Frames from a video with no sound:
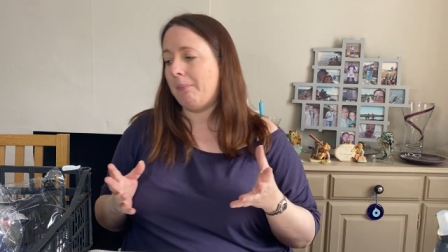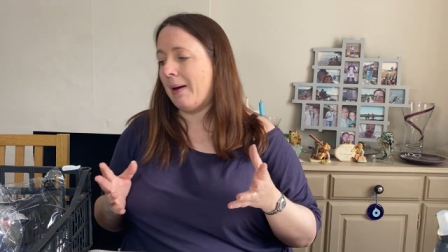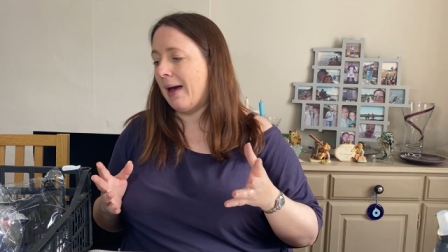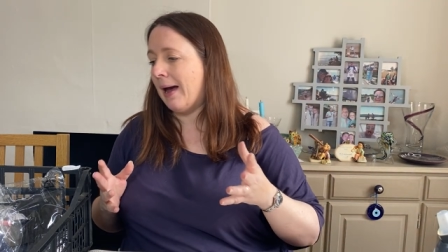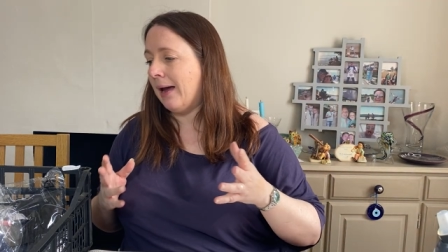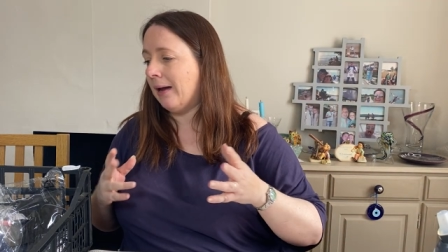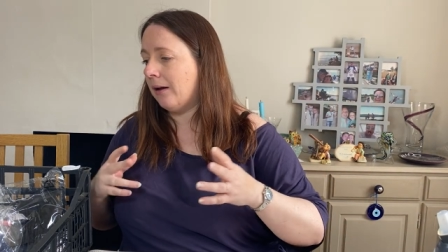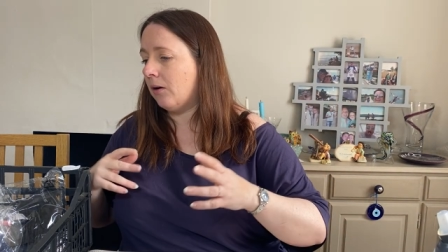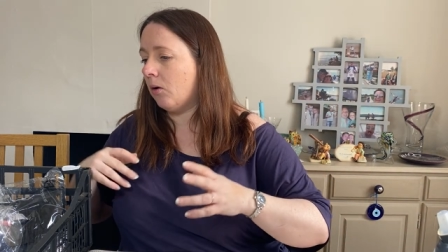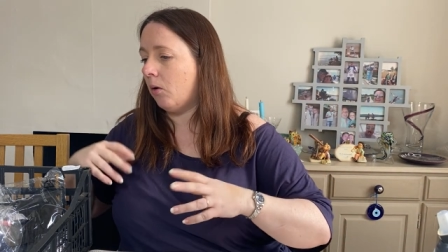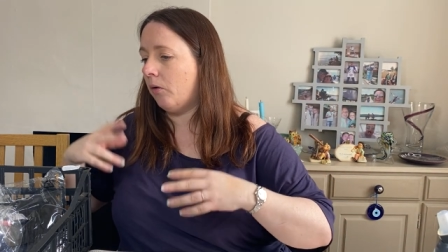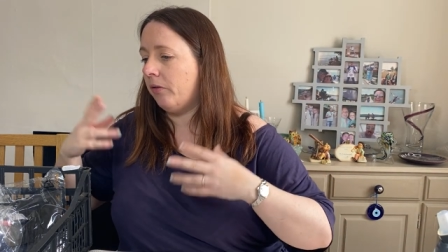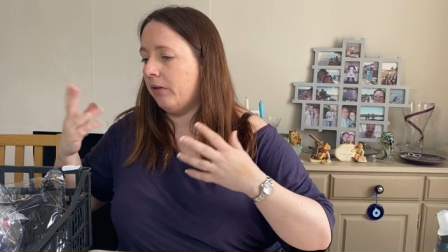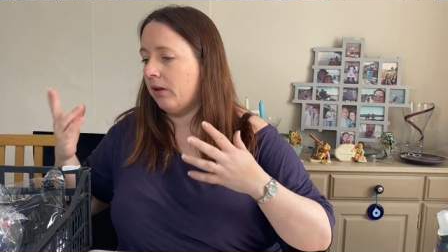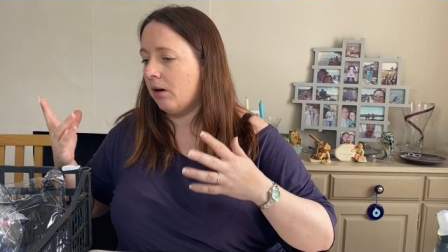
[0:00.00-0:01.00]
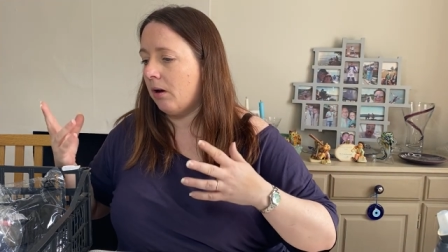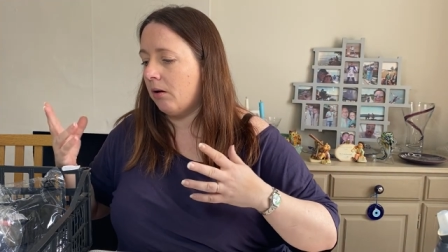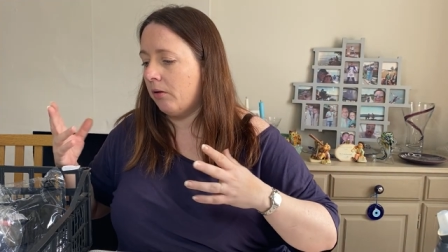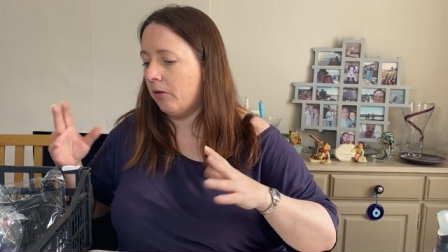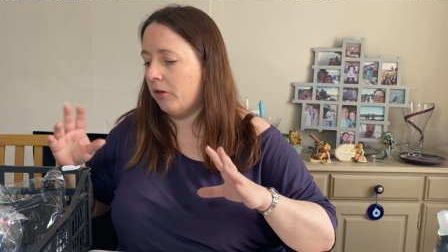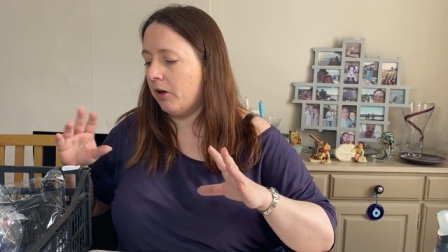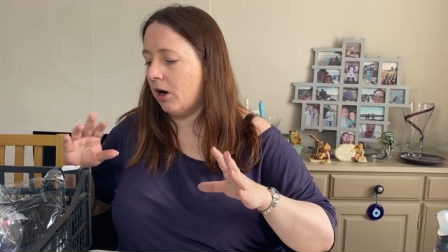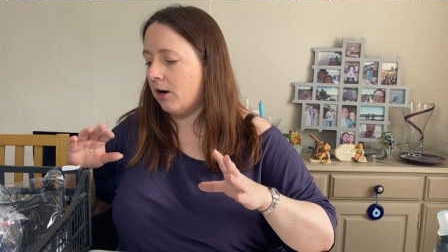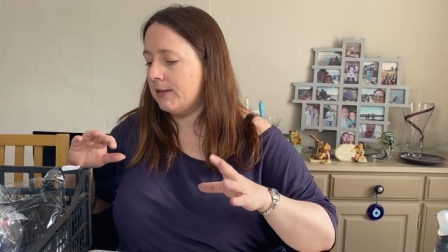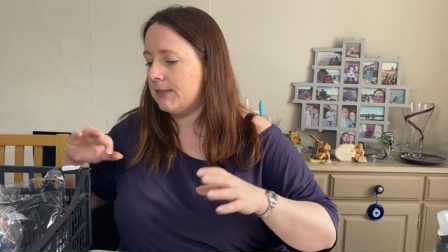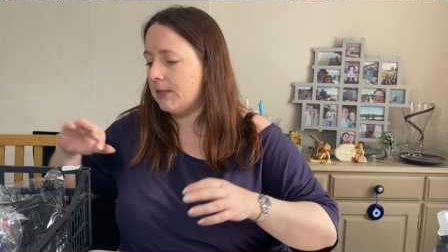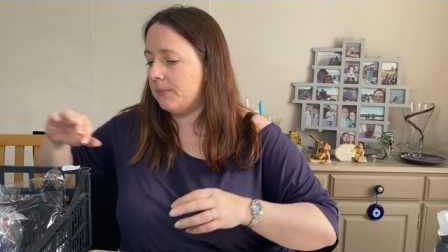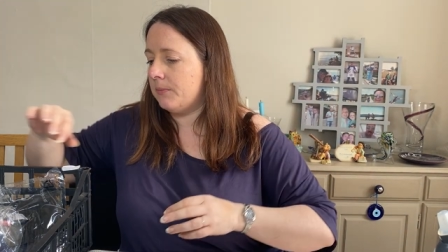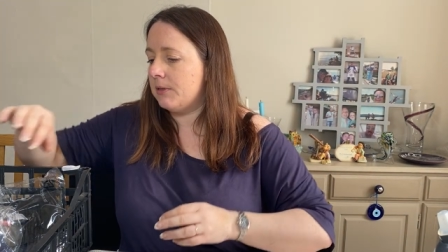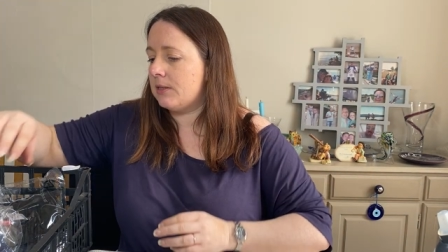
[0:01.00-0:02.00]
back on the on the
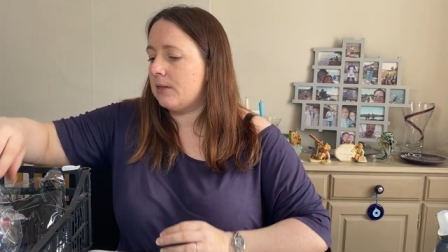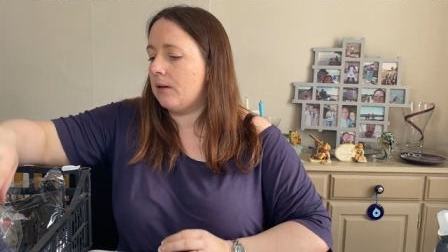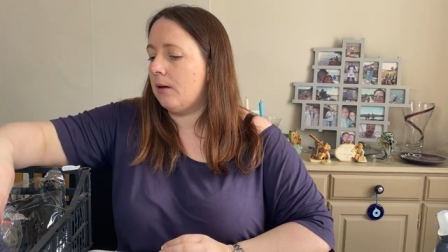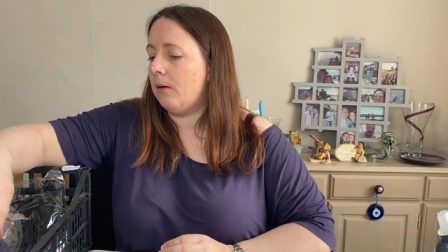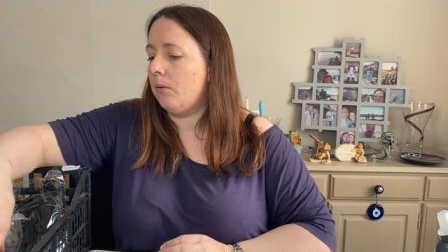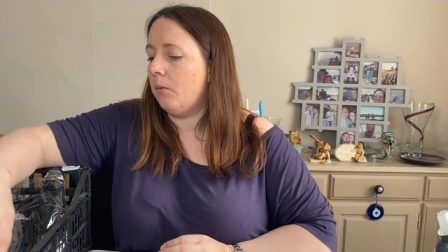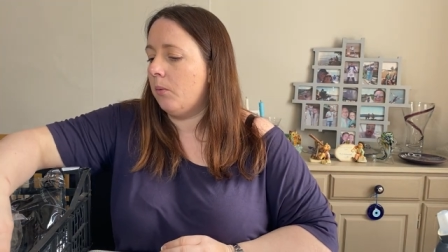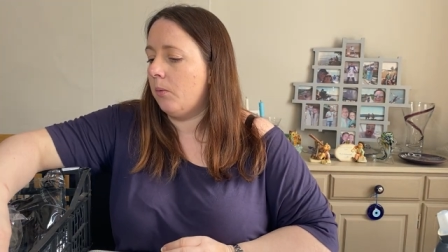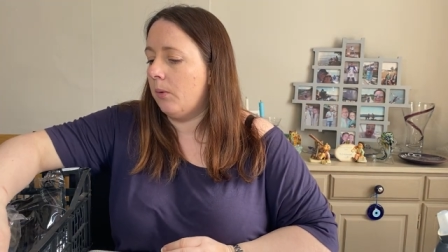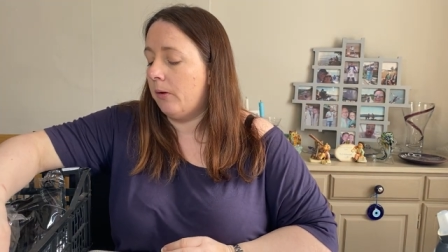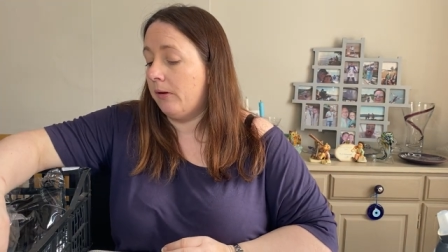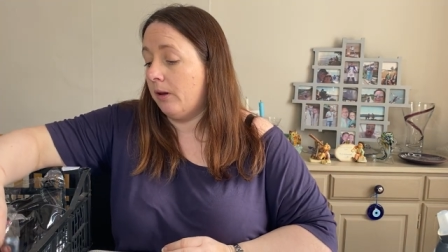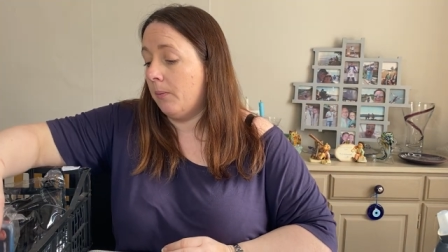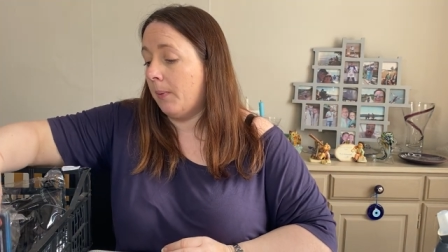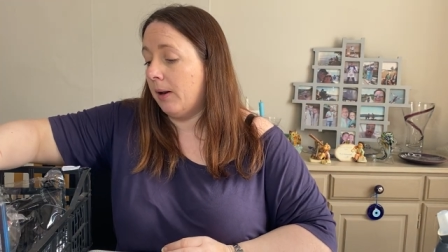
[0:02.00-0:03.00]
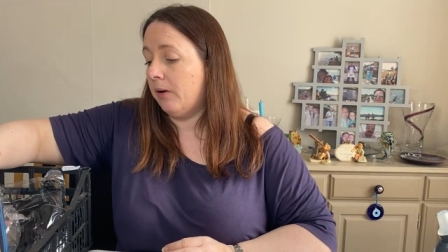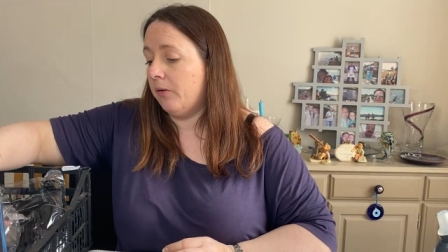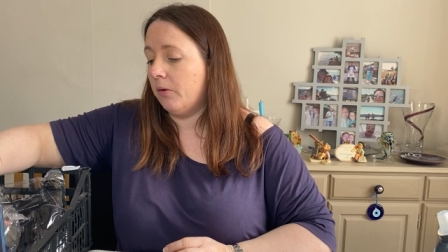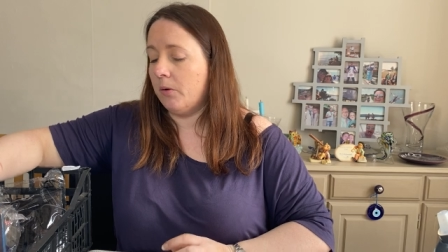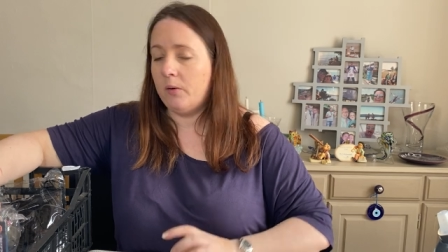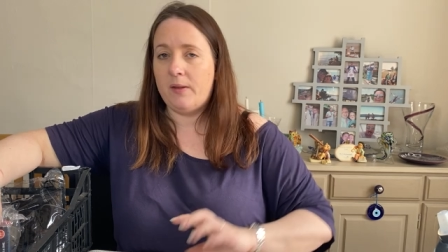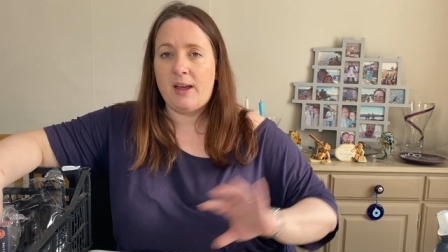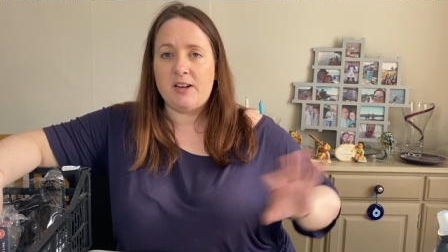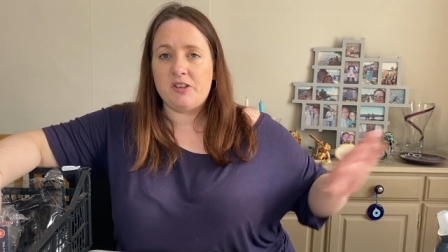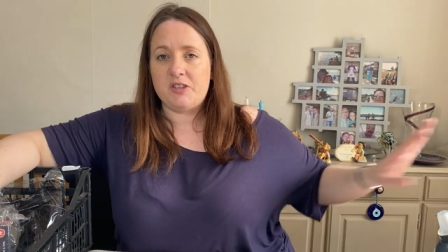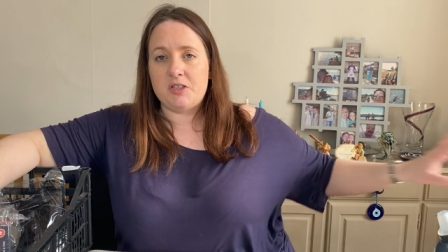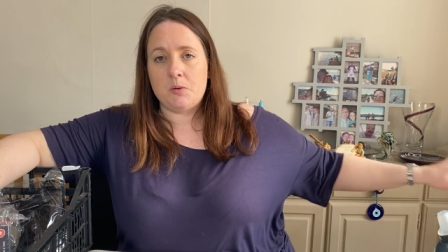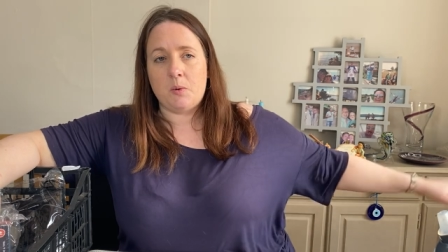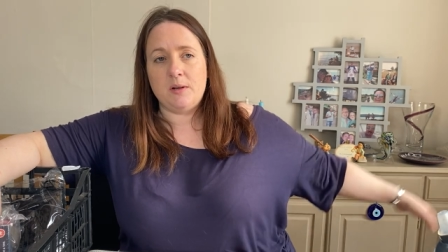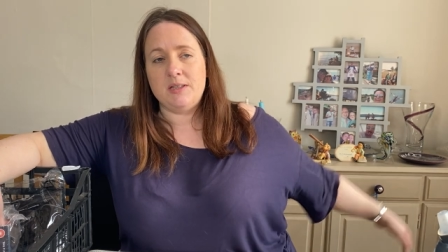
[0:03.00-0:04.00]
items that were in the bundle and they're
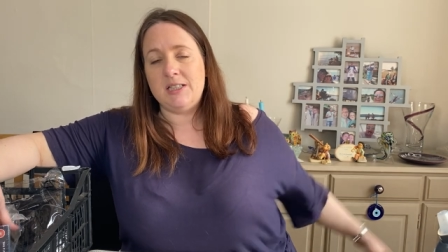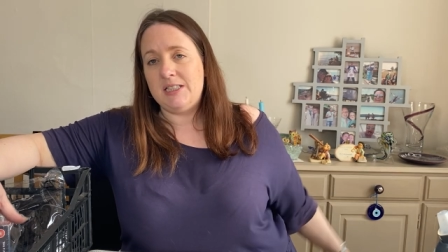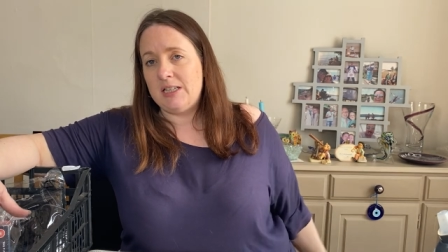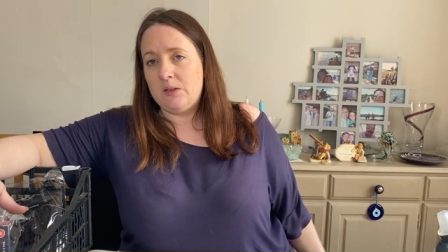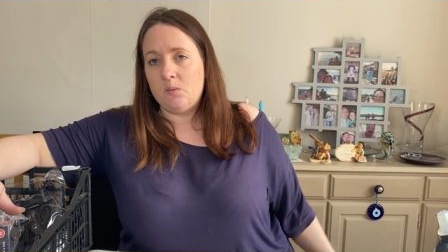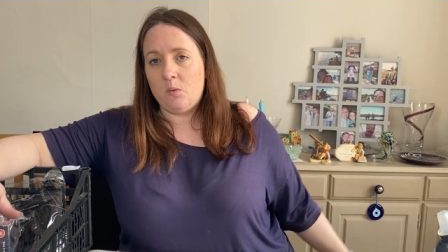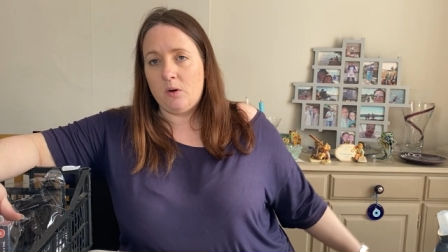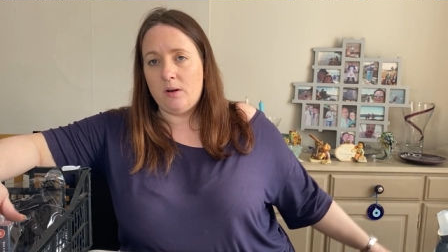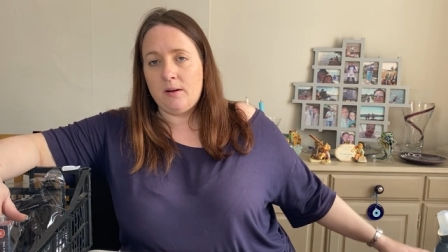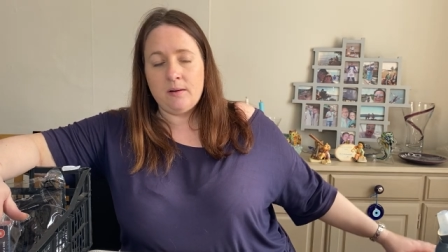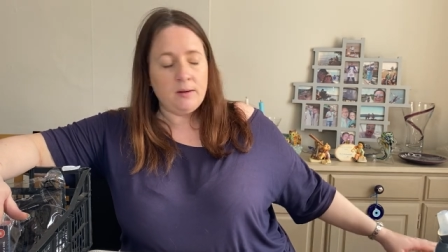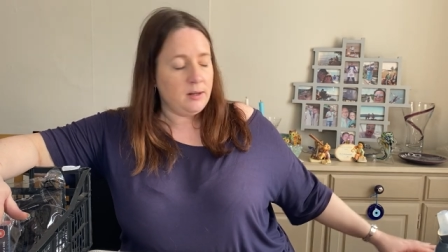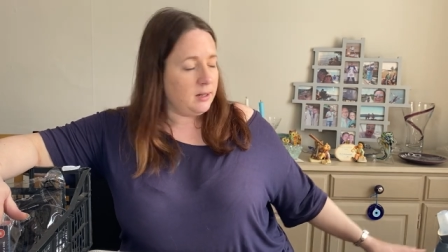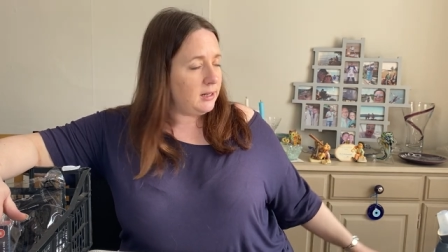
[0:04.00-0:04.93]
just the ones he didn't want to